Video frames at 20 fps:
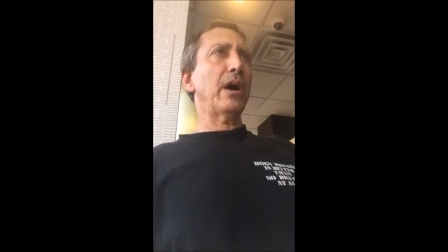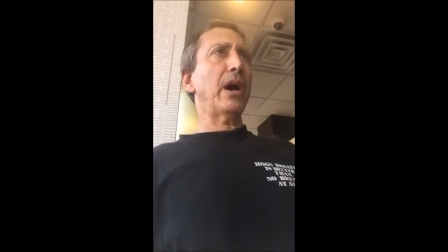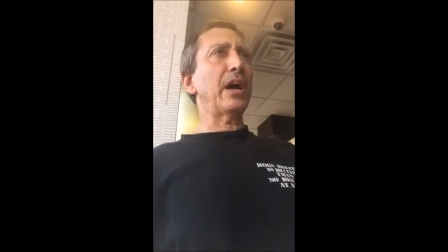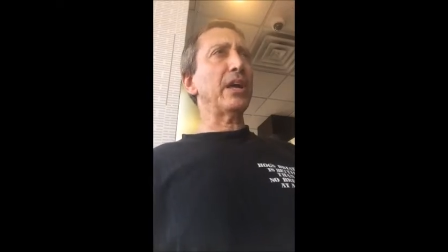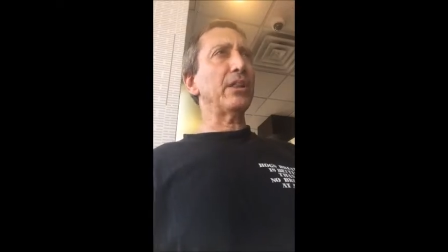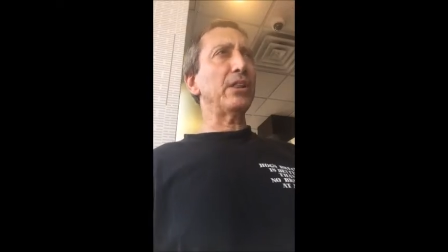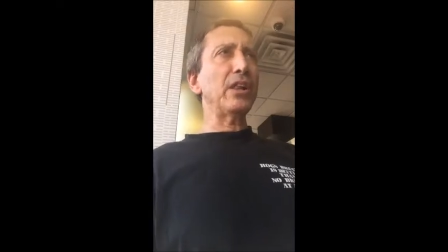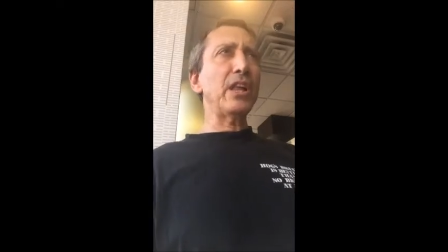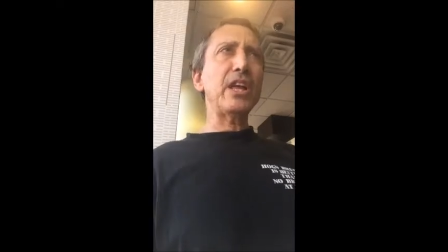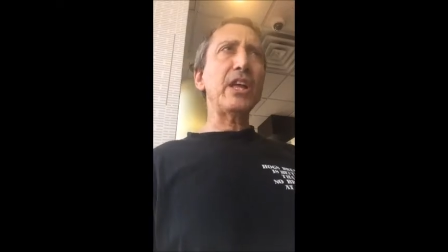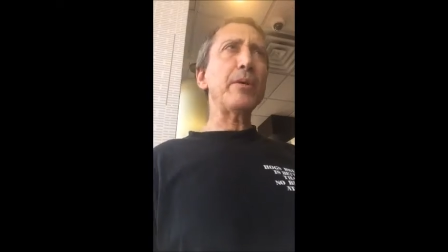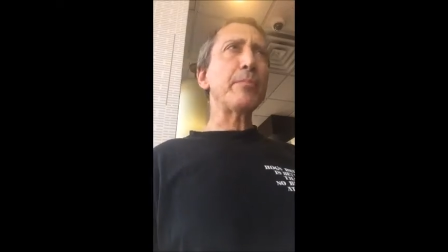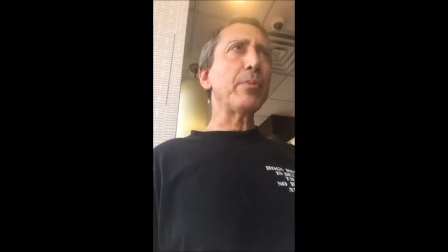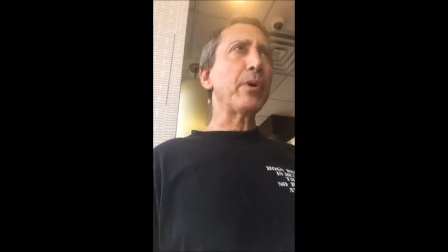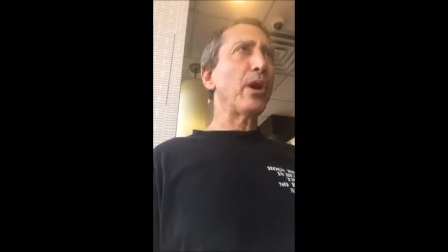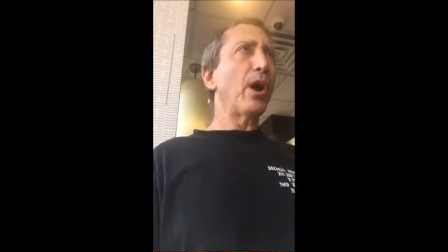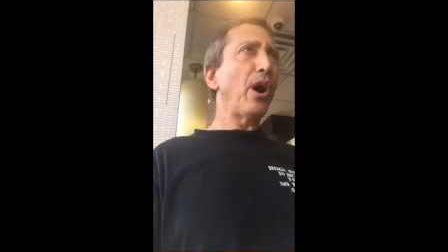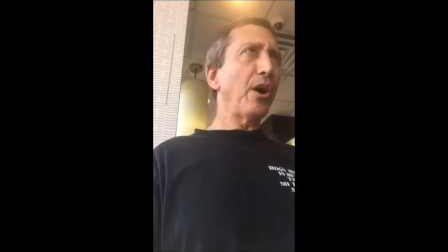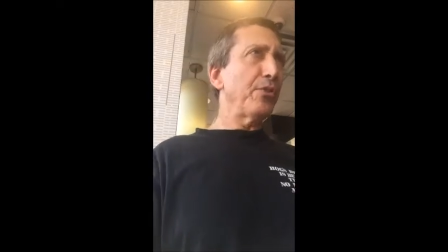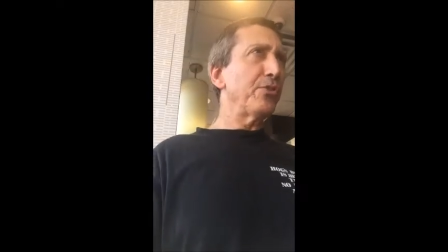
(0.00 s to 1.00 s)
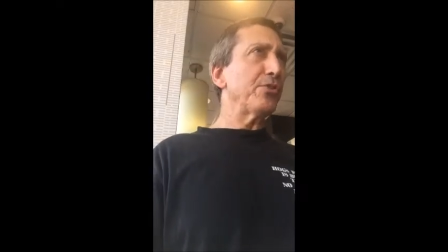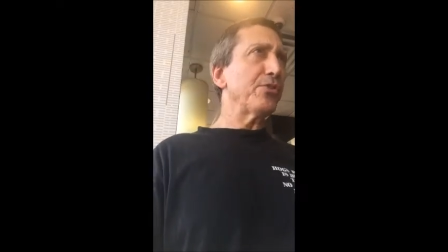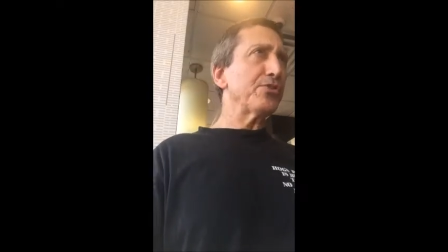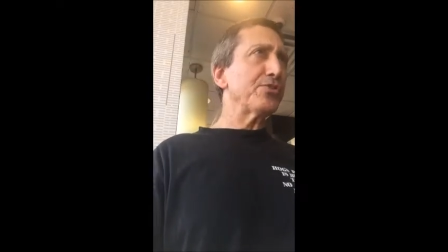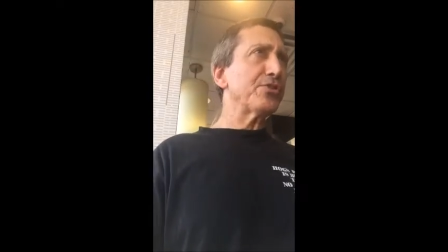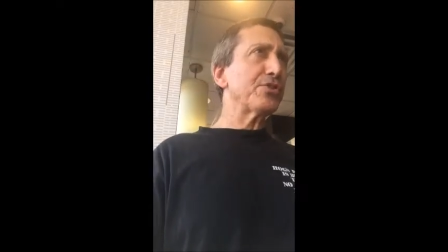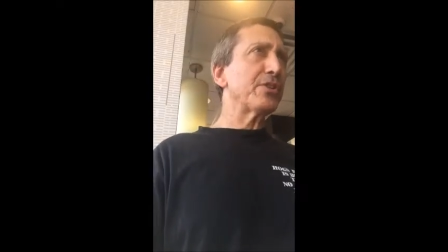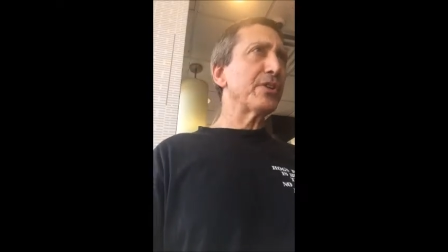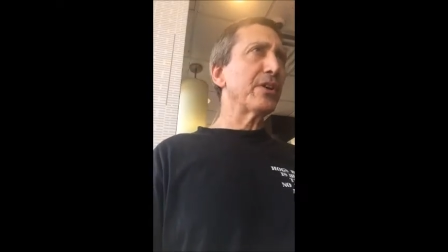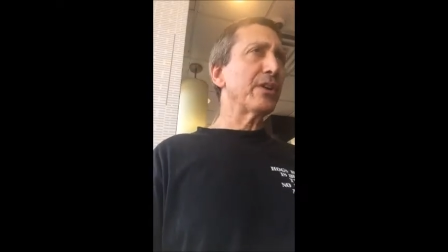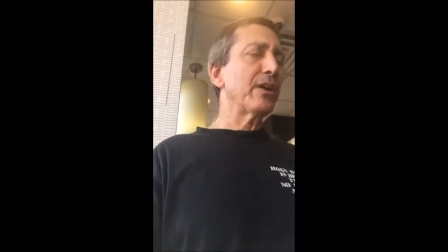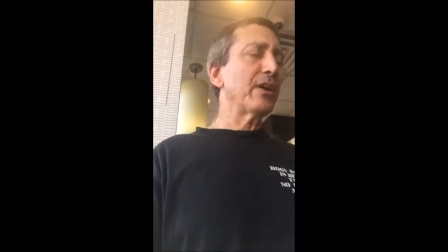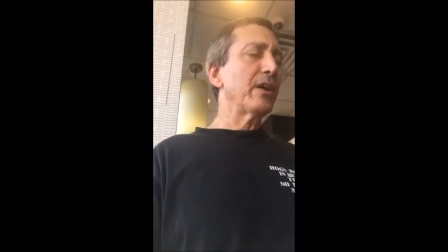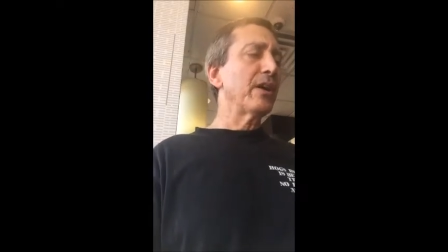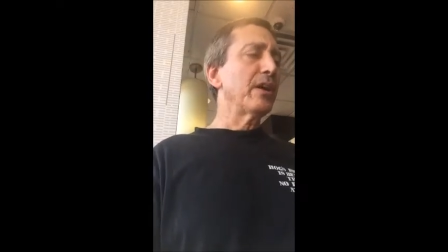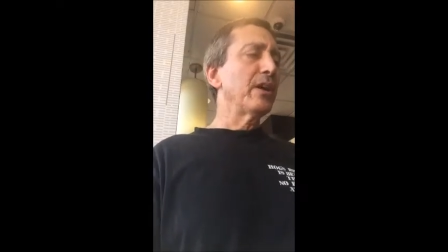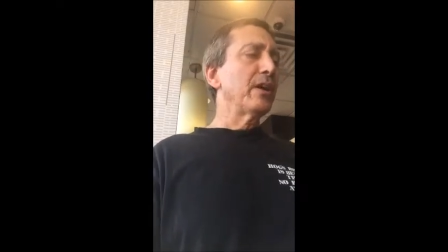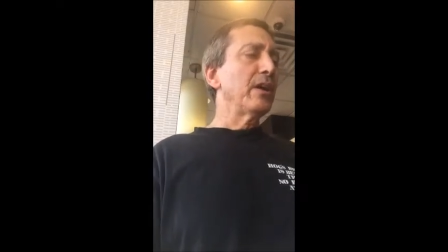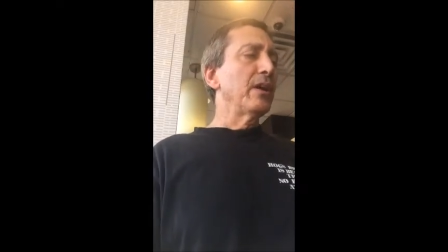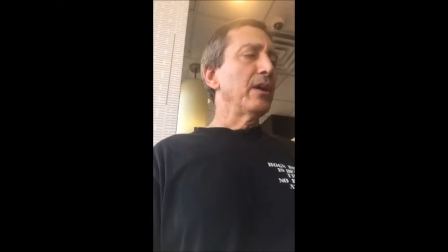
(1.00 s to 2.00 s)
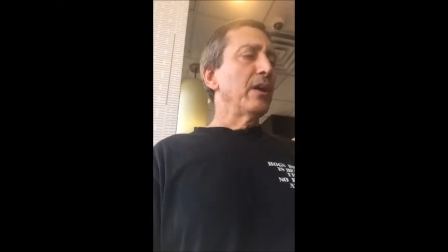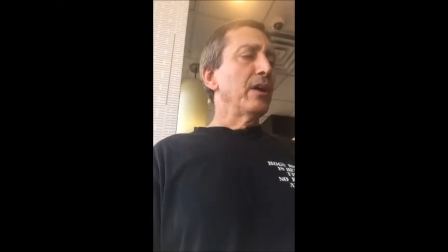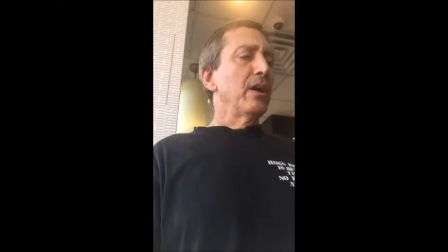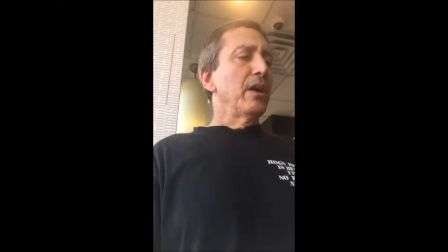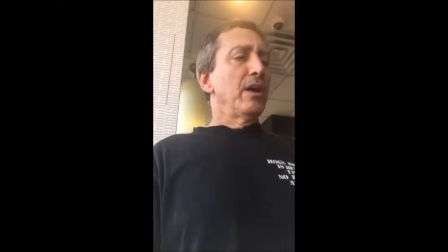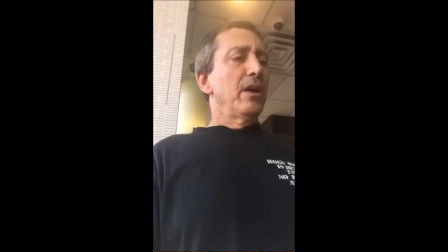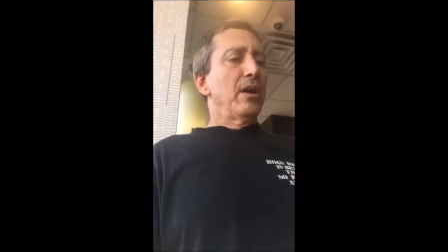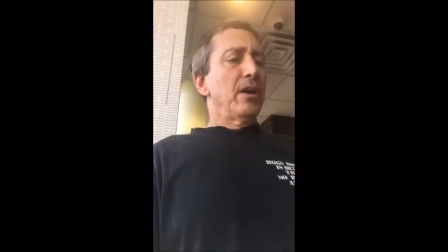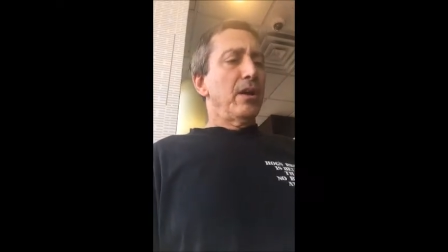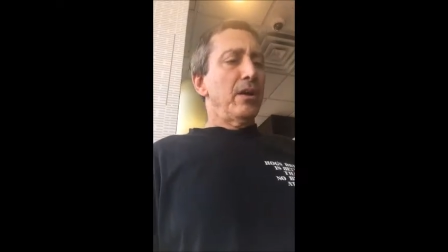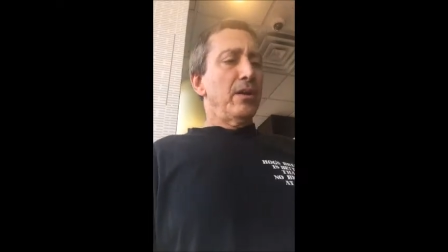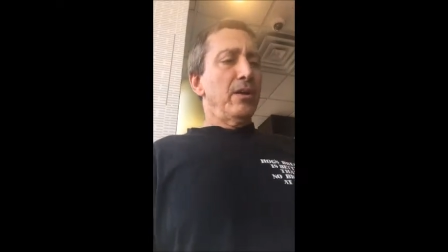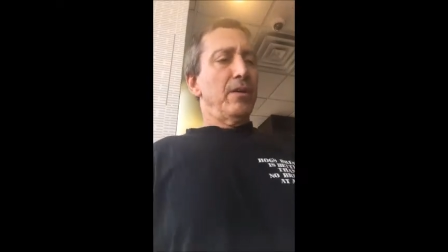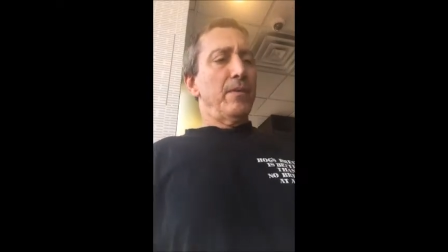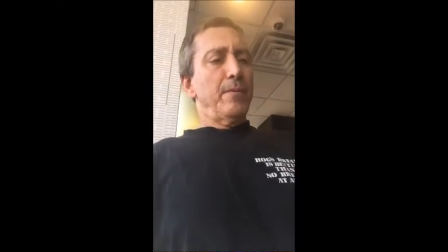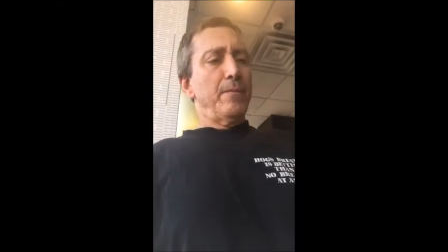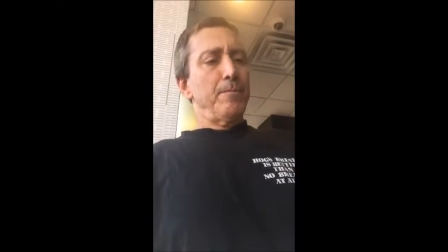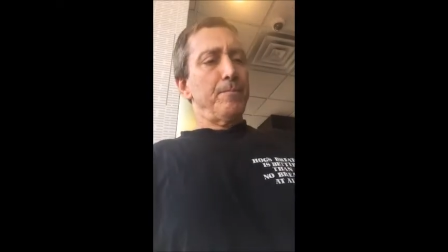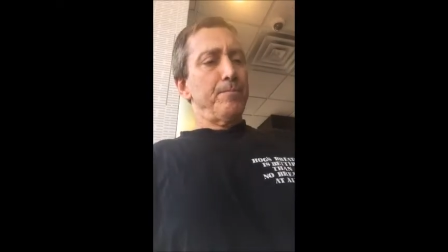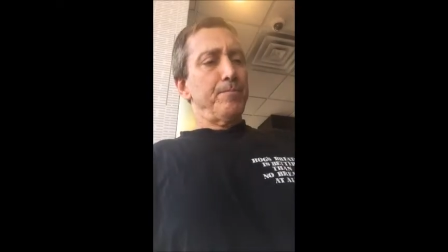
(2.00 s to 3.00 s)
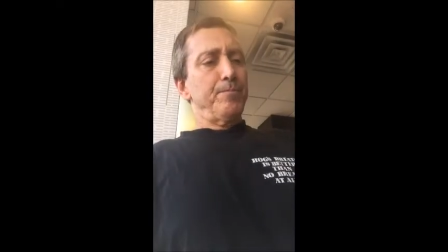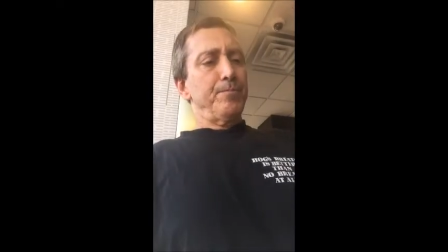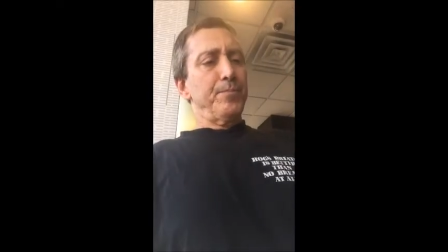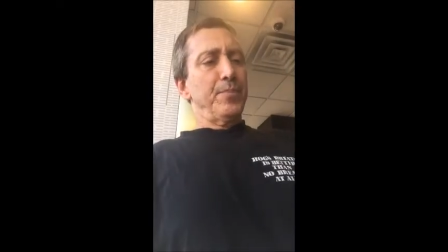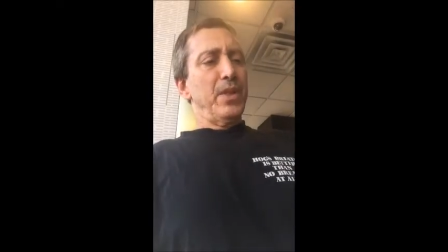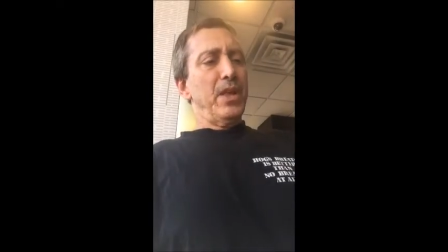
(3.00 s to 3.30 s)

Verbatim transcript: Eileen, but others. You think you did, but you really didn't.